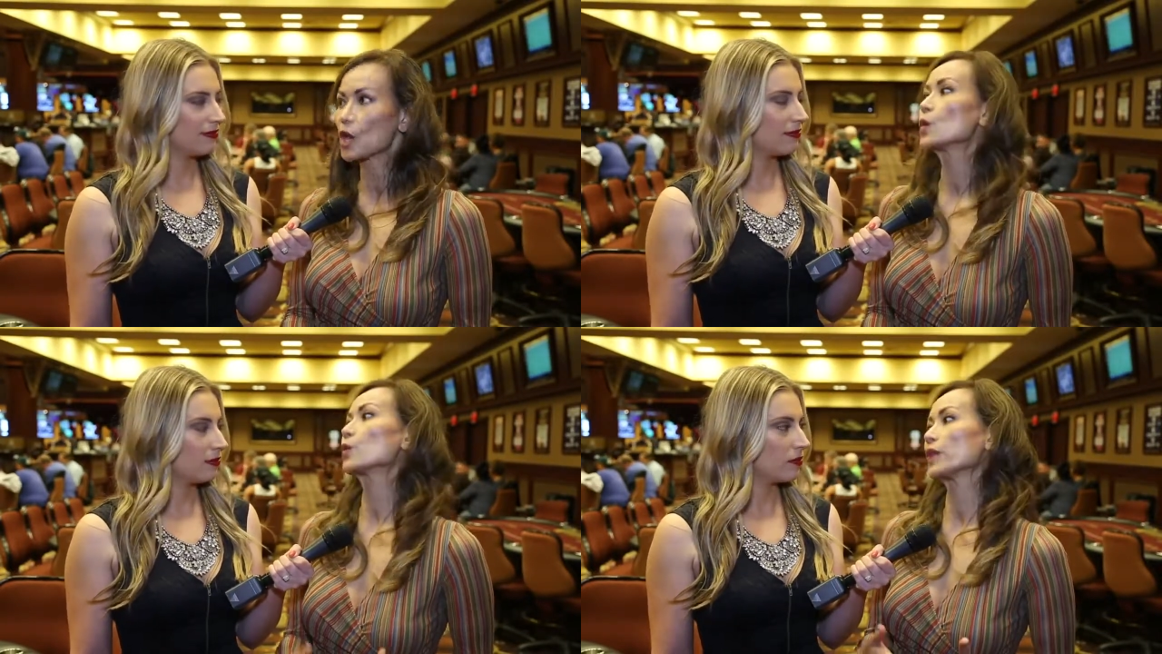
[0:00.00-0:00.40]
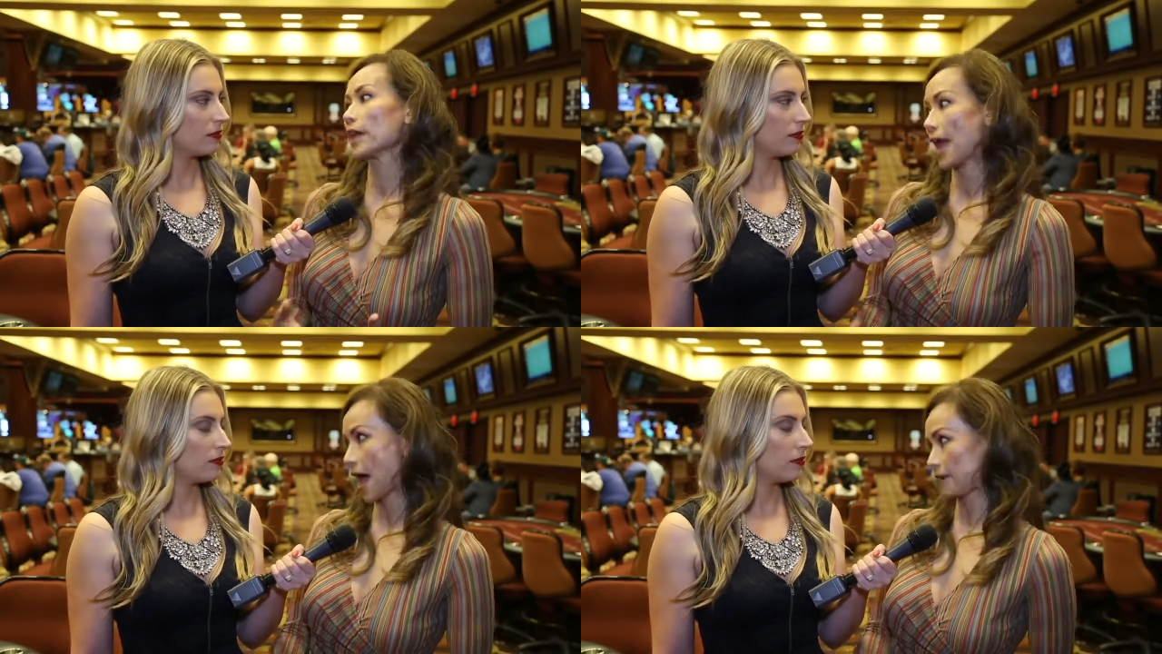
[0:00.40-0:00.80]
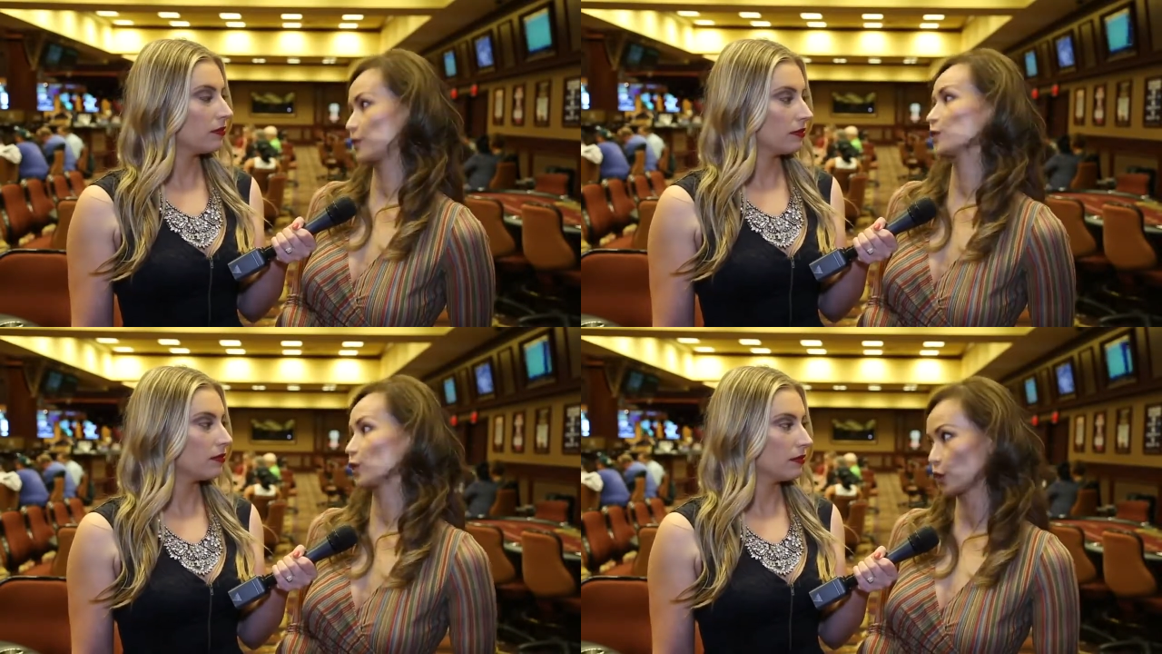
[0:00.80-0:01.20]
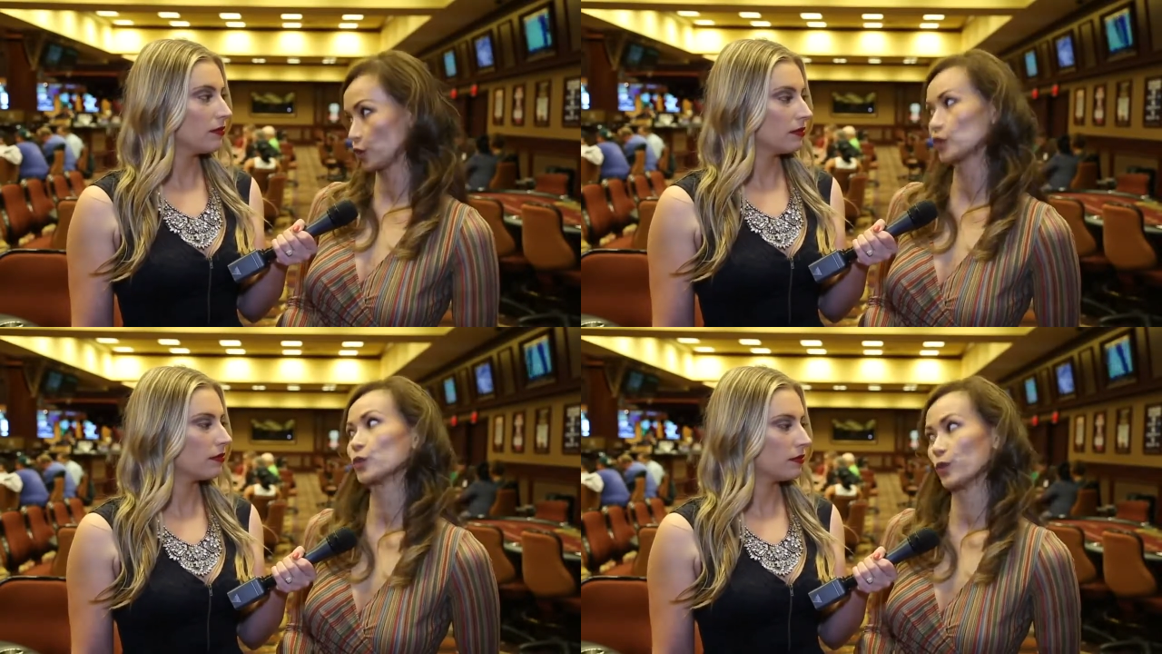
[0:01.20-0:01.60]
Speaker 1: we have to
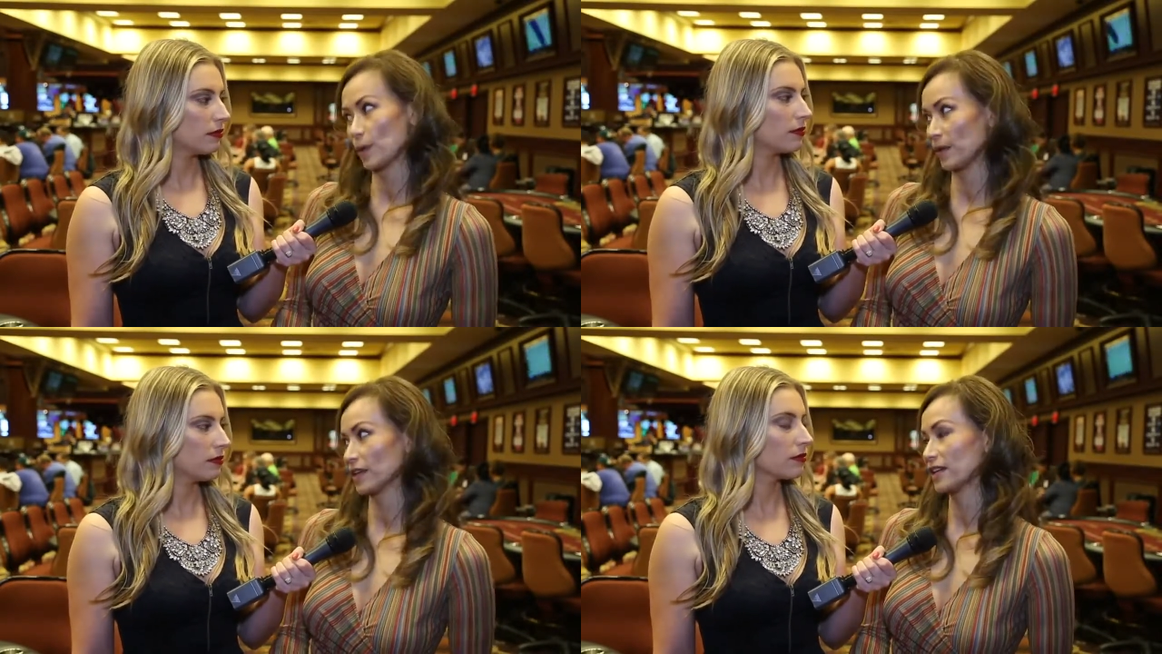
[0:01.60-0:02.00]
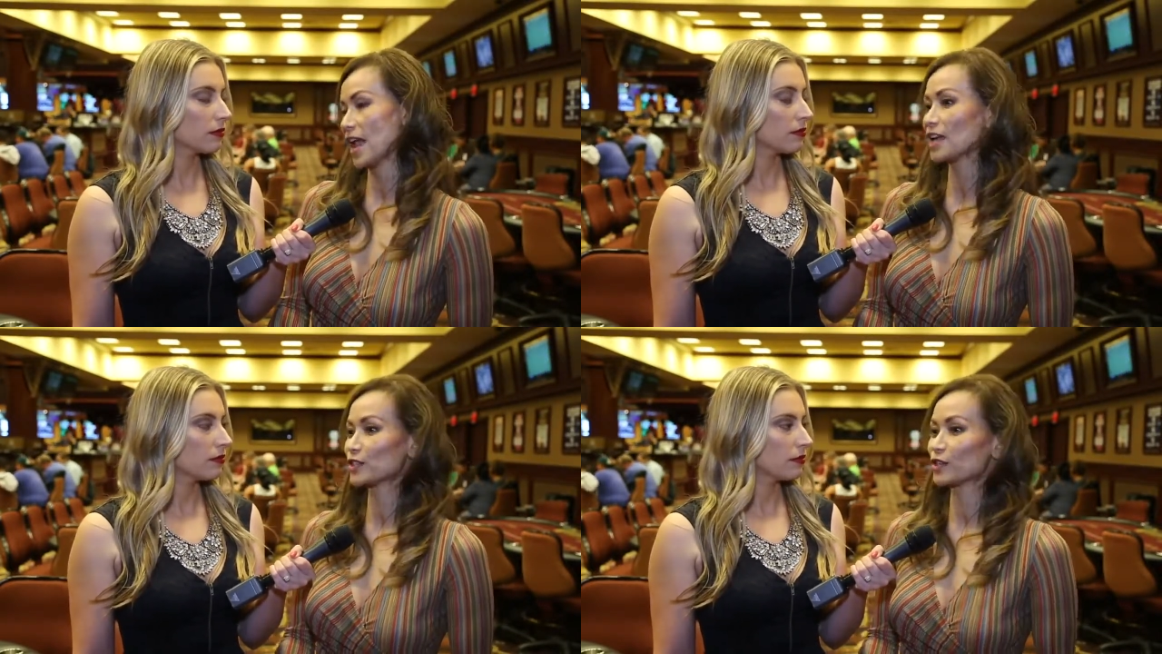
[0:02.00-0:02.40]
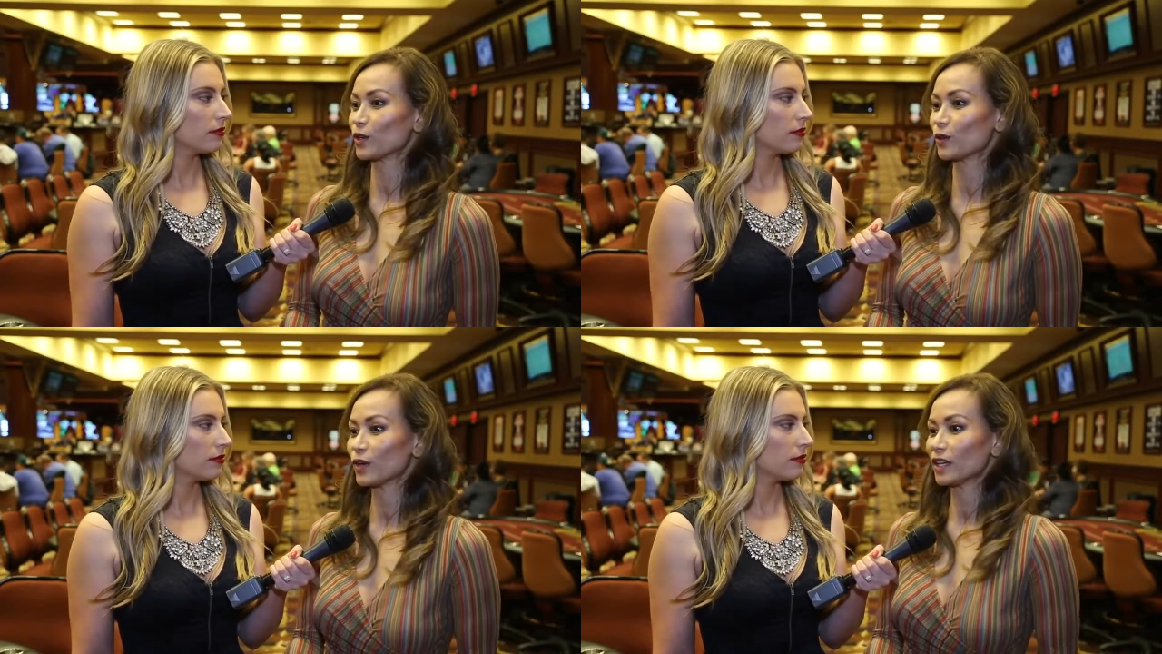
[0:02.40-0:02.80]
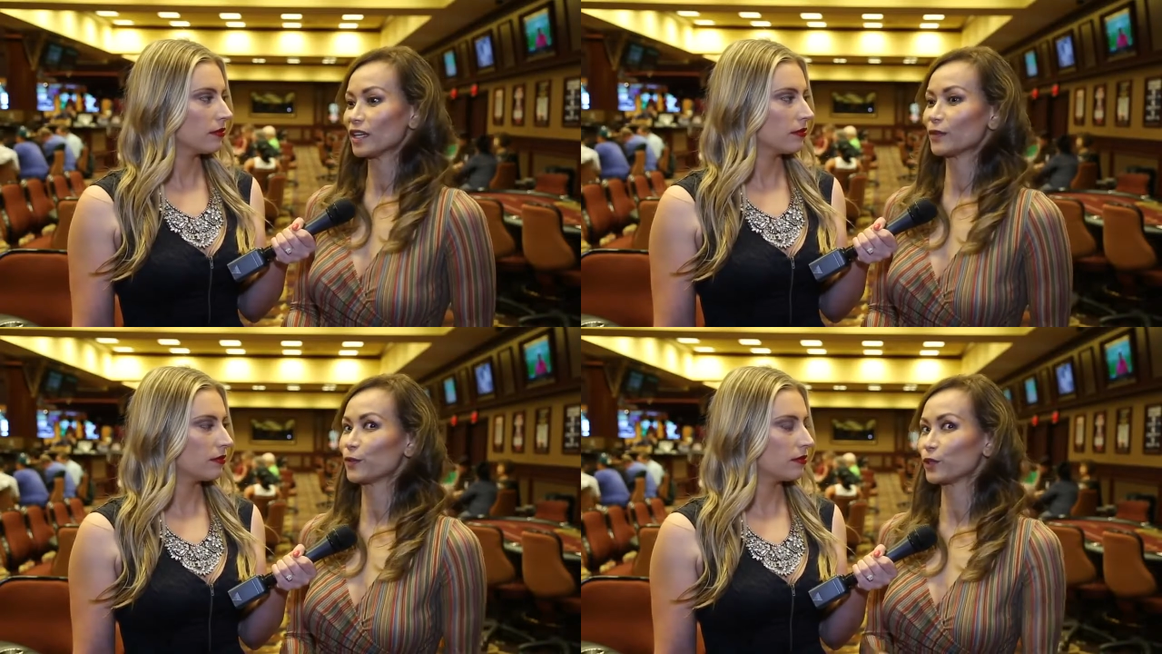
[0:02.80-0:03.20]
encourage women. And so
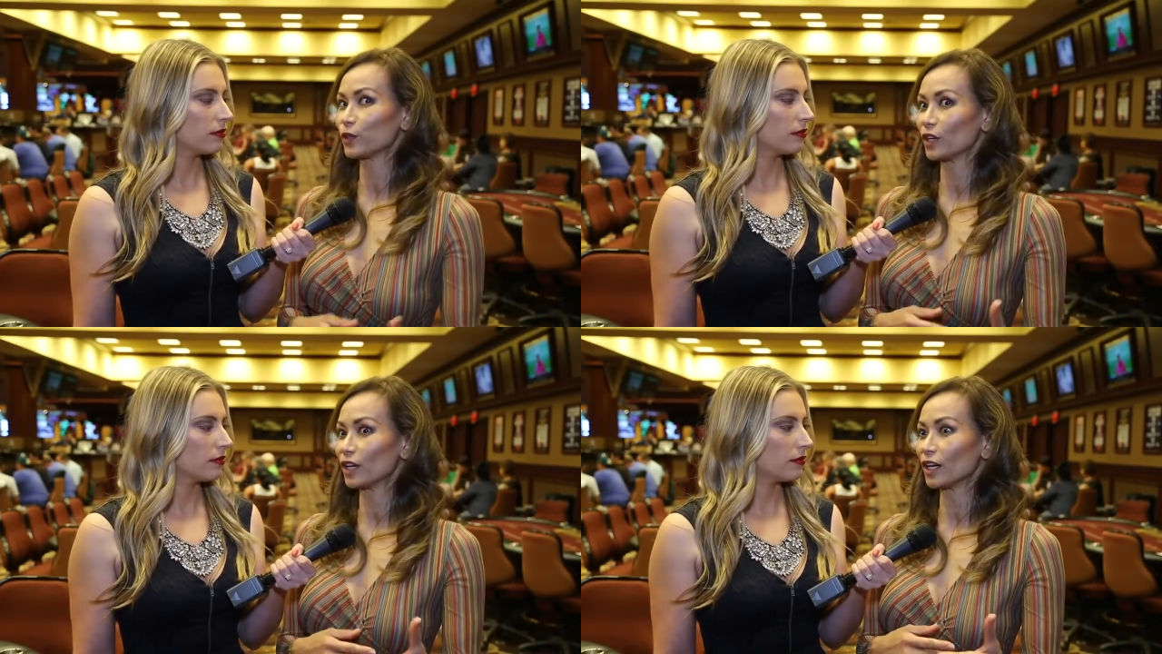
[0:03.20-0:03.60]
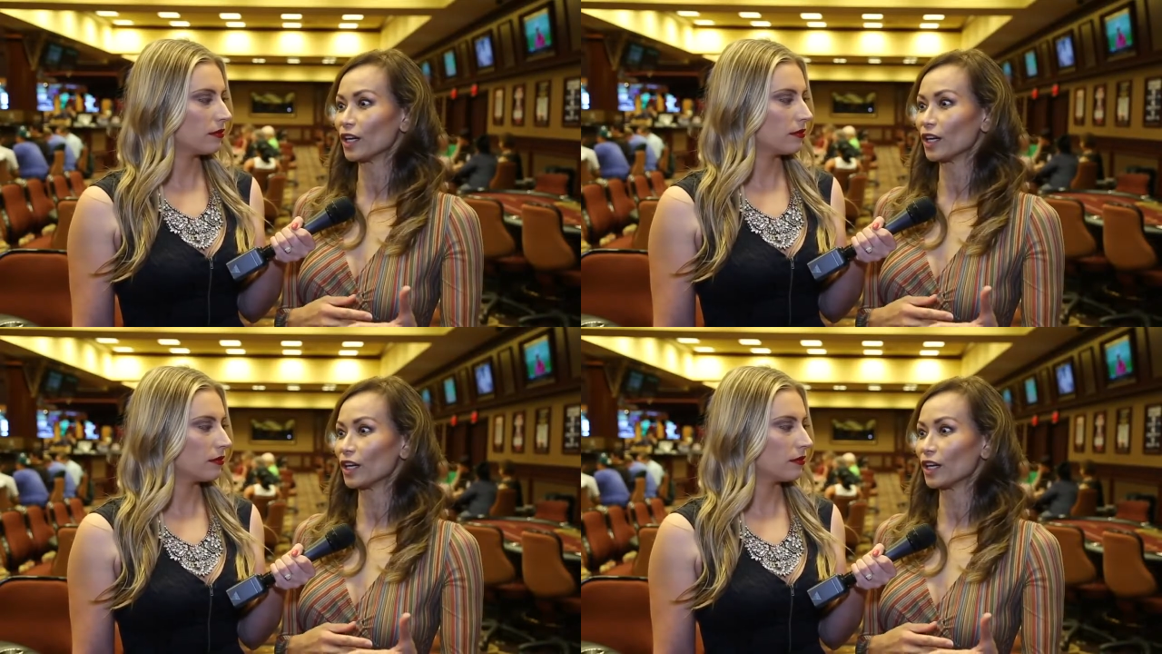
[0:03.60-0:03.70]
if you're